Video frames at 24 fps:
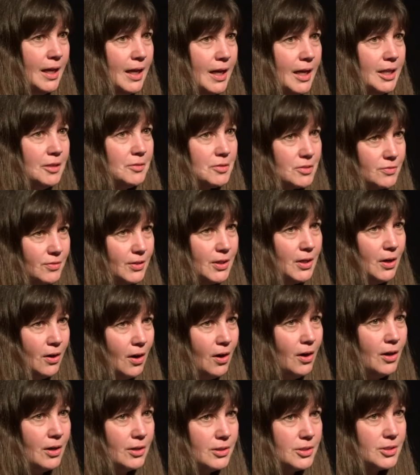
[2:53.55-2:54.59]
and it was very
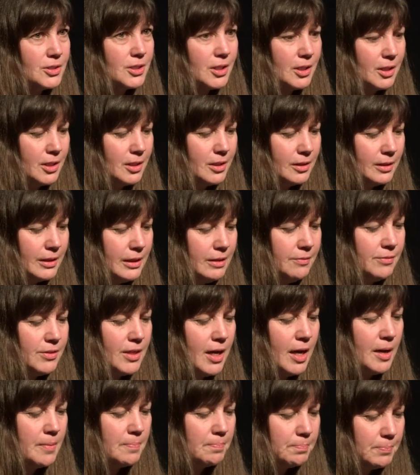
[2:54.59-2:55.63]
hard to leave
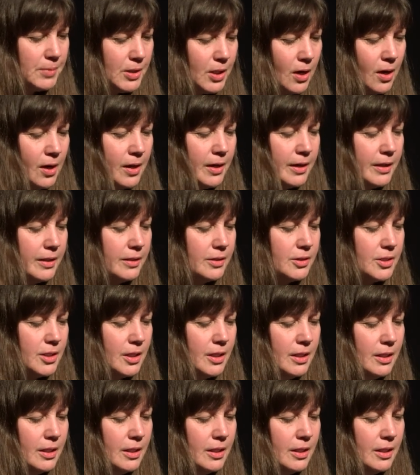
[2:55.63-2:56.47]
them behind.